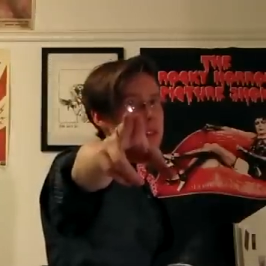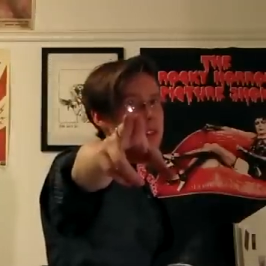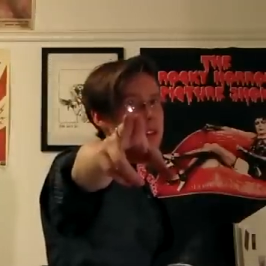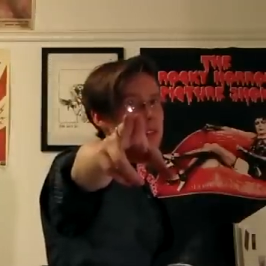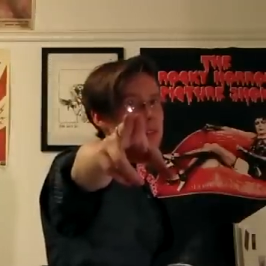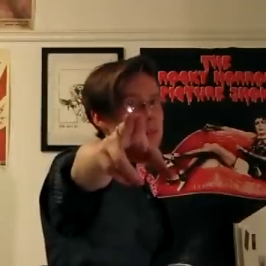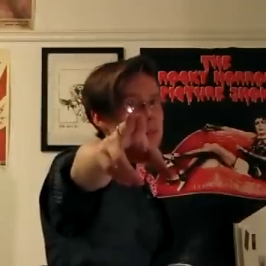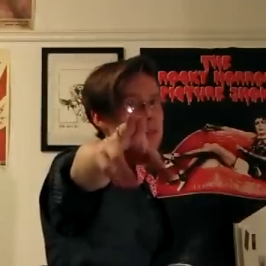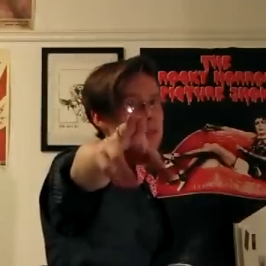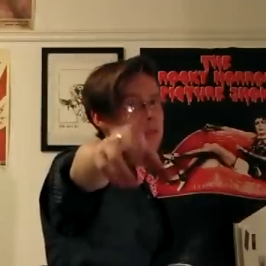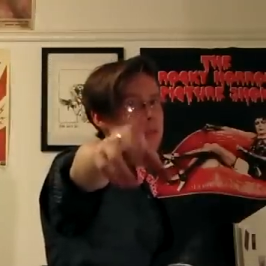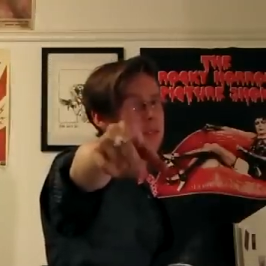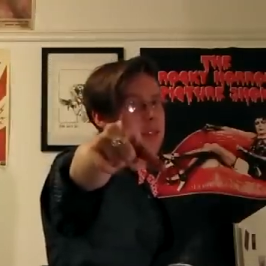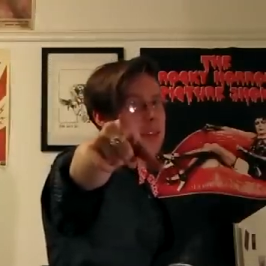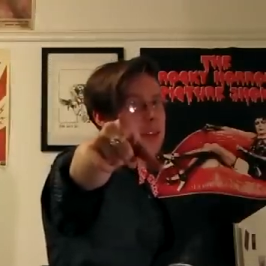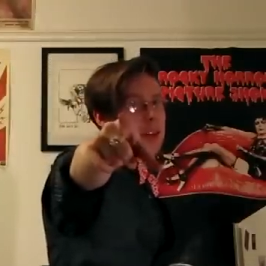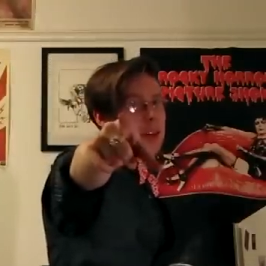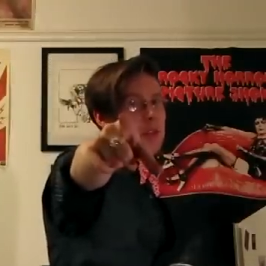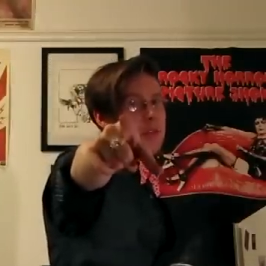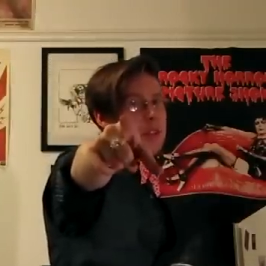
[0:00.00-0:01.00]
Right there.
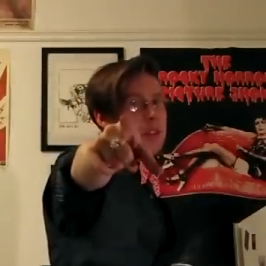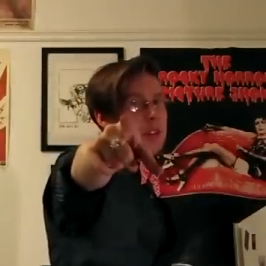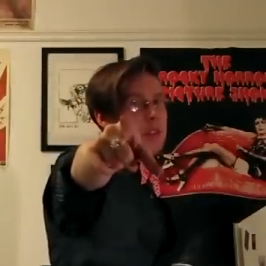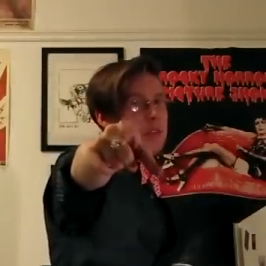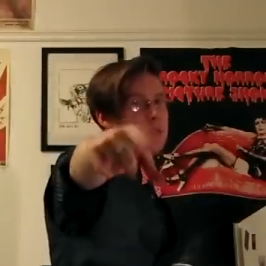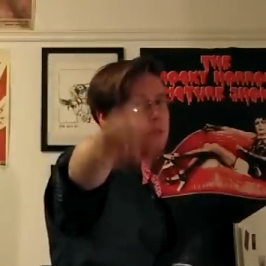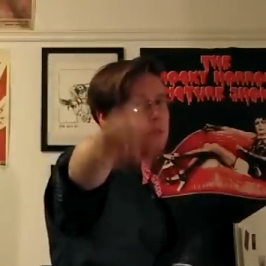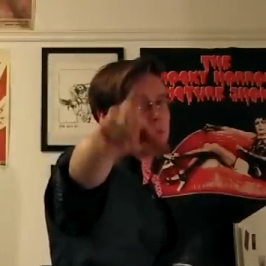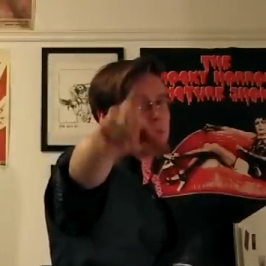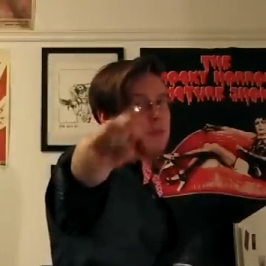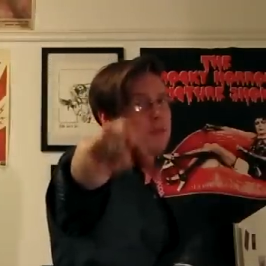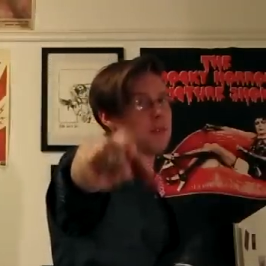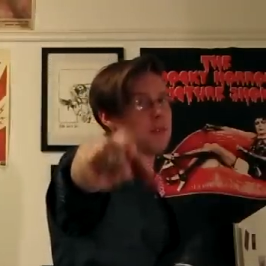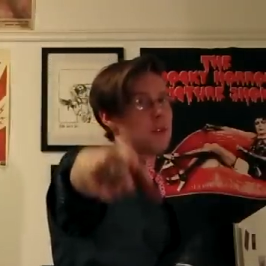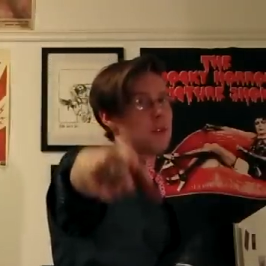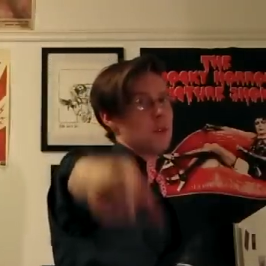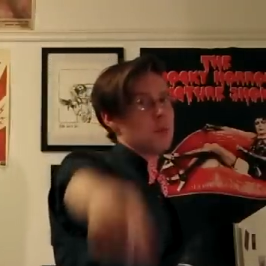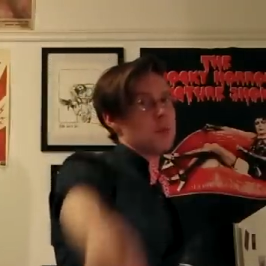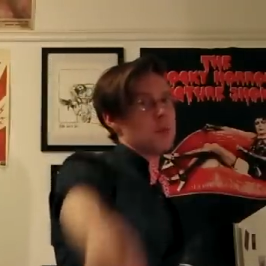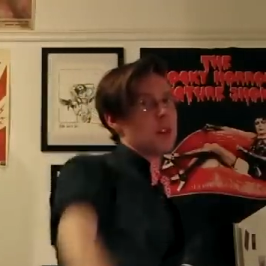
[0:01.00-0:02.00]
Like over there?
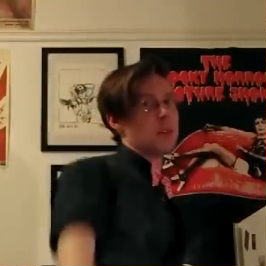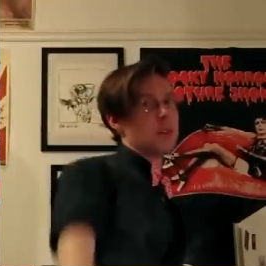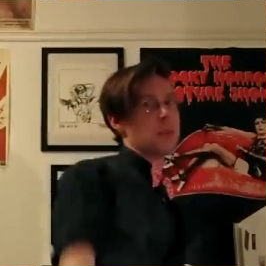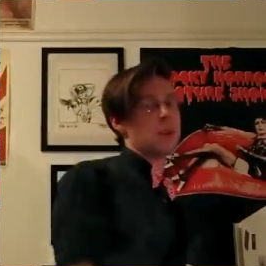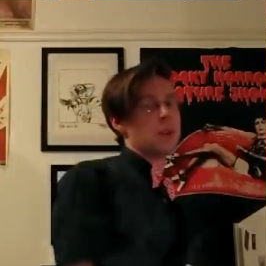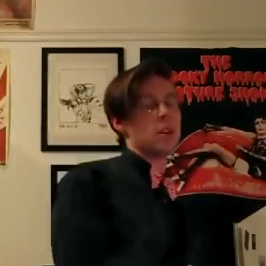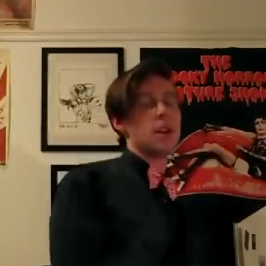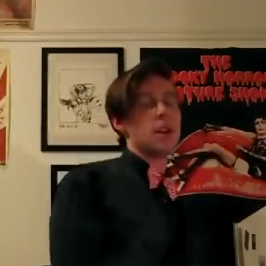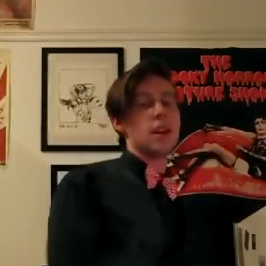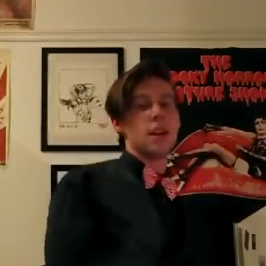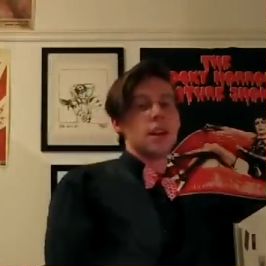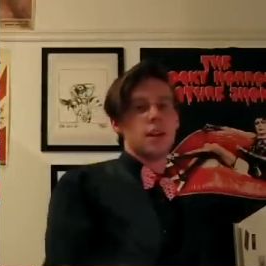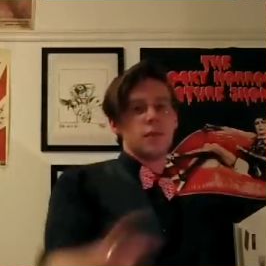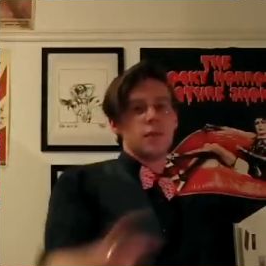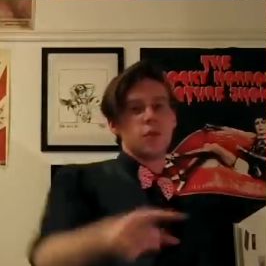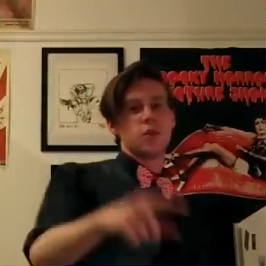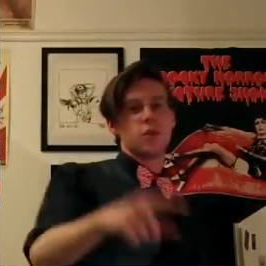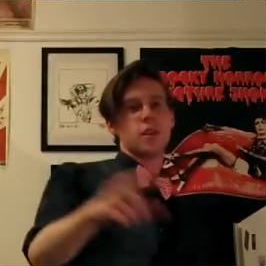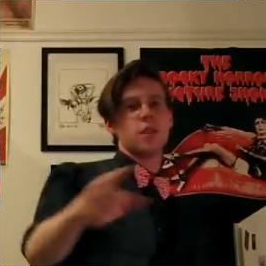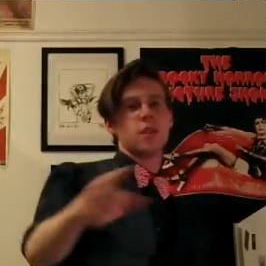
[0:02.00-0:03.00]
That's what I'm talking about.
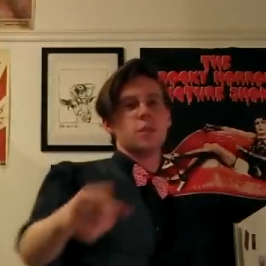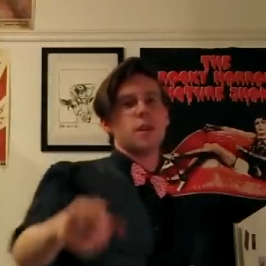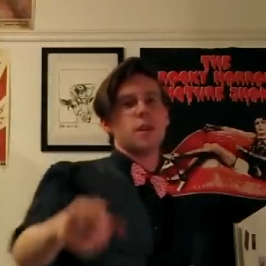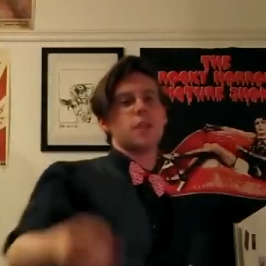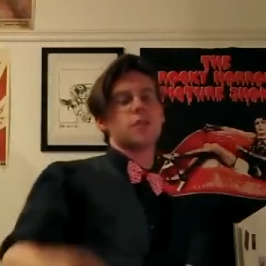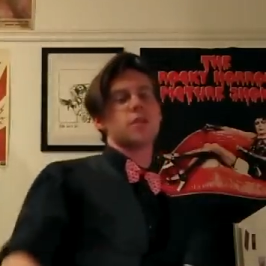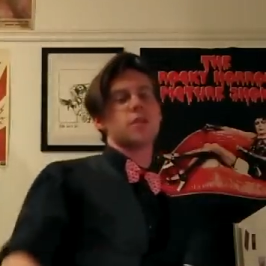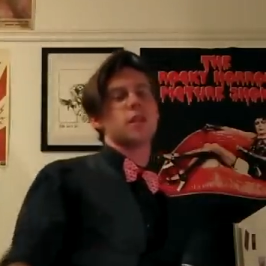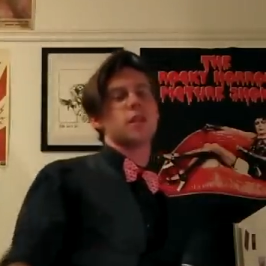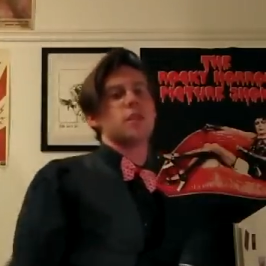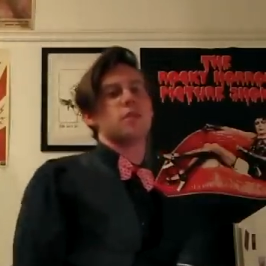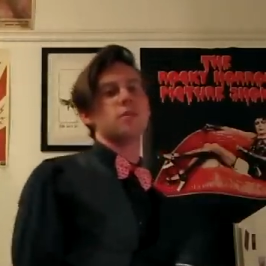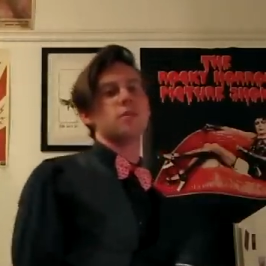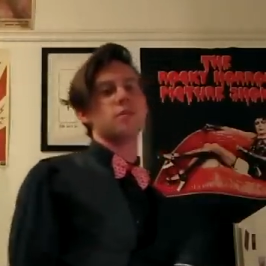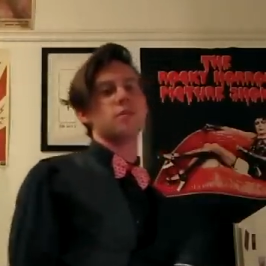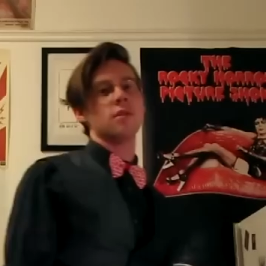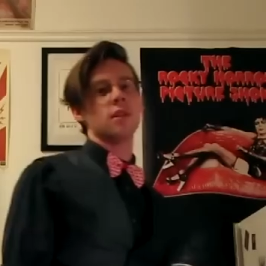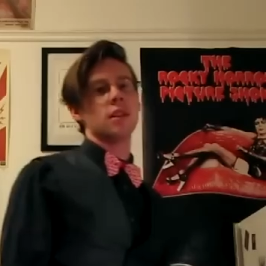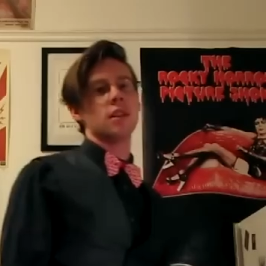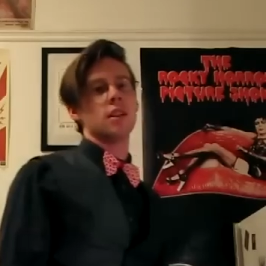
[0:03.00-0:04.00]
If you're sitting by
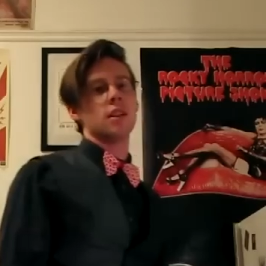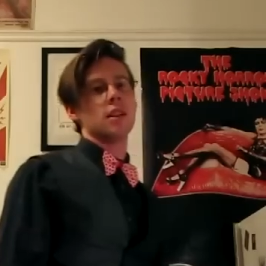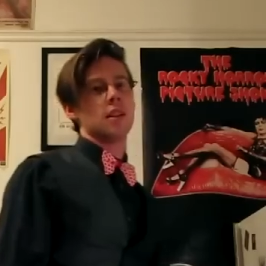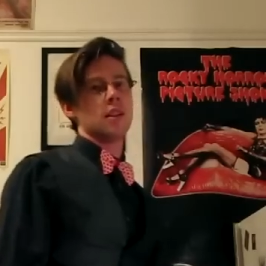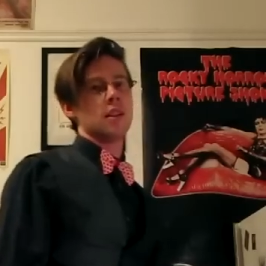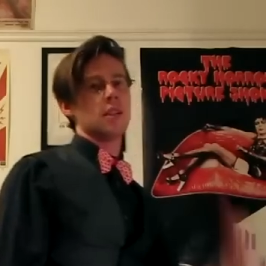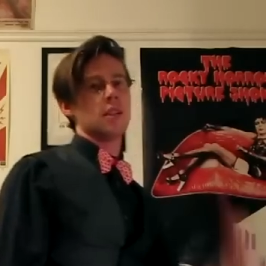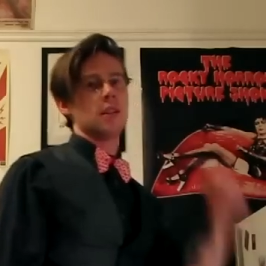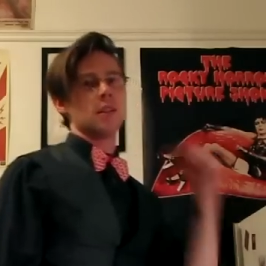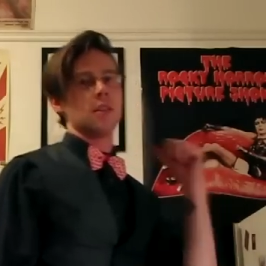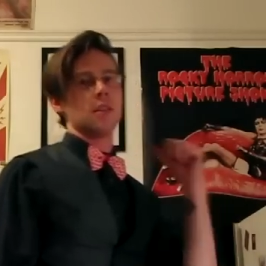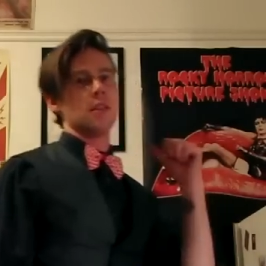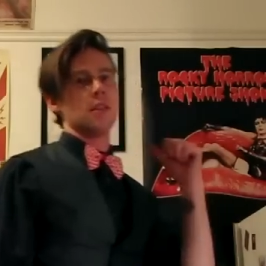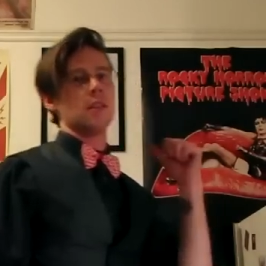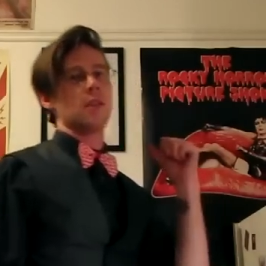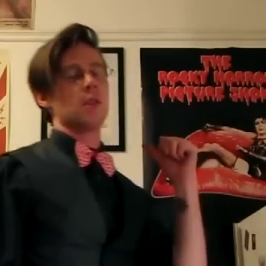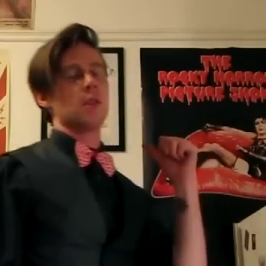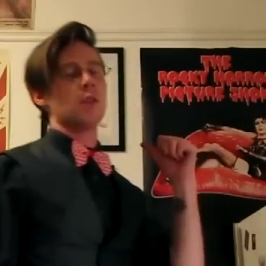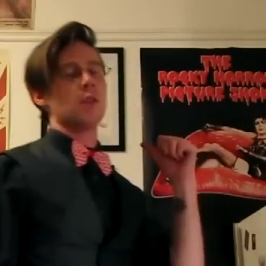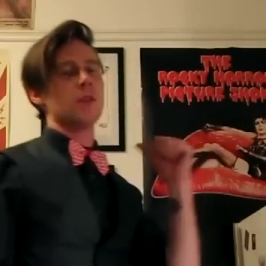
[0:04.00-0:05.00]
yourself,
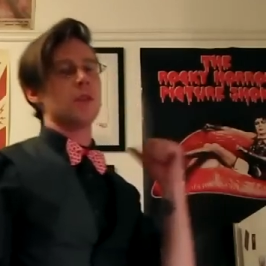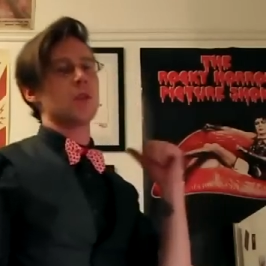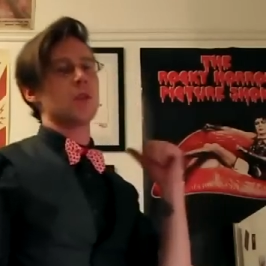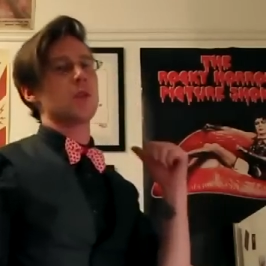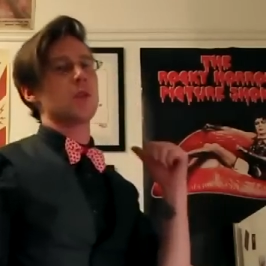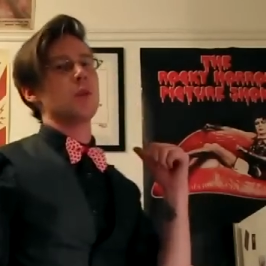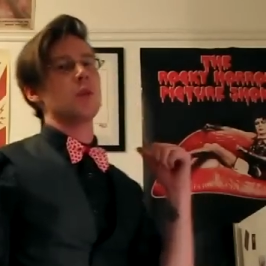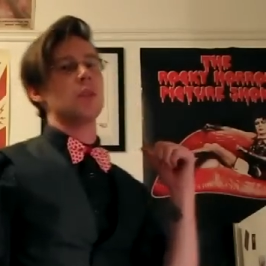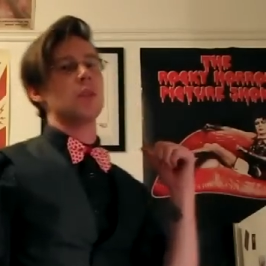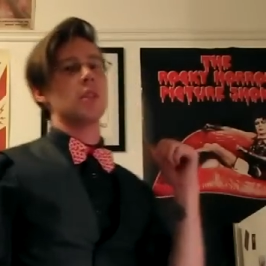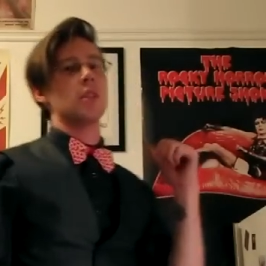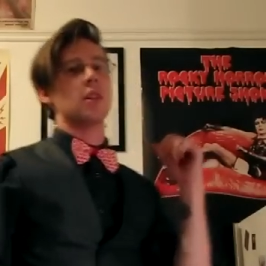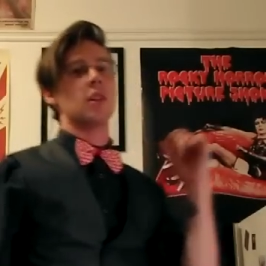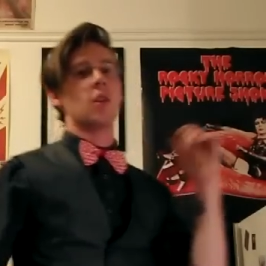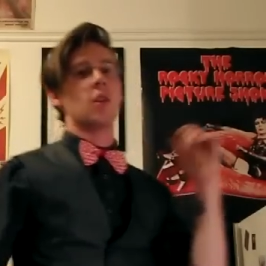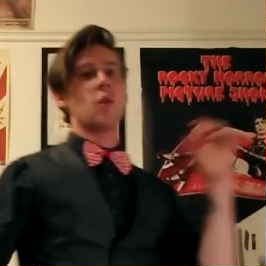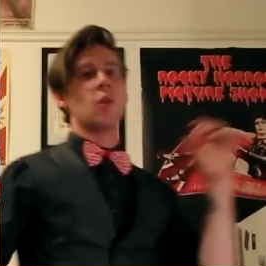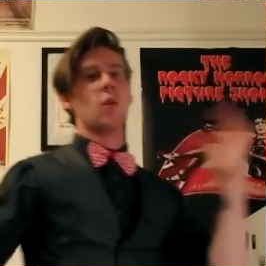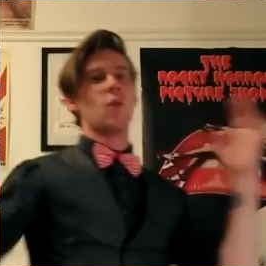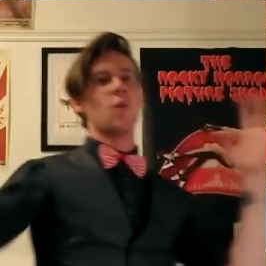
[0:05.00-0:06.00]
look over your shoulder.
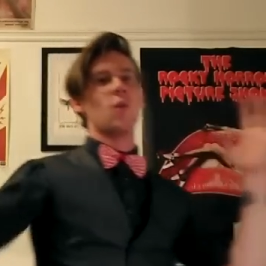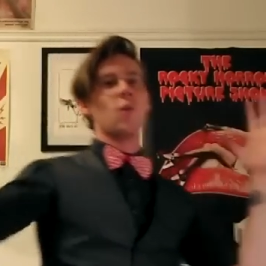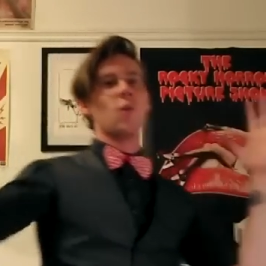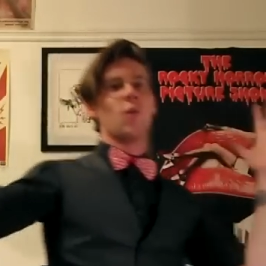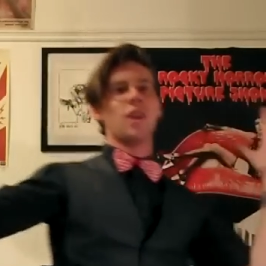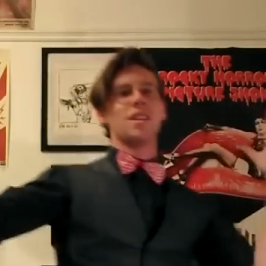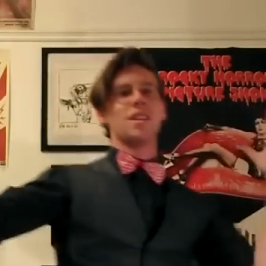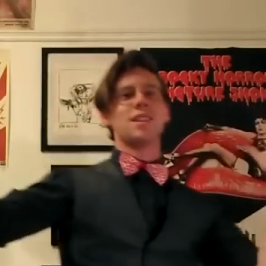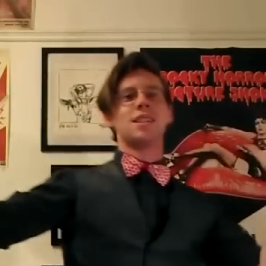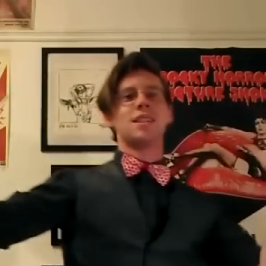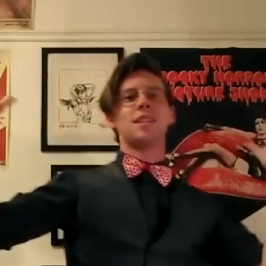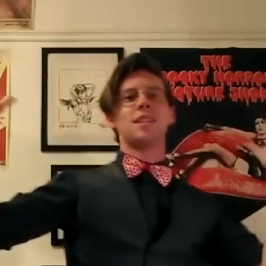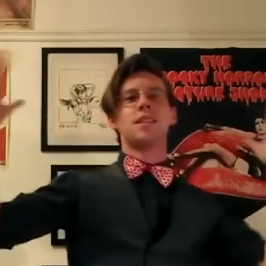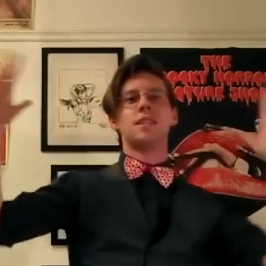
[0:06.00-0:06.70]
What?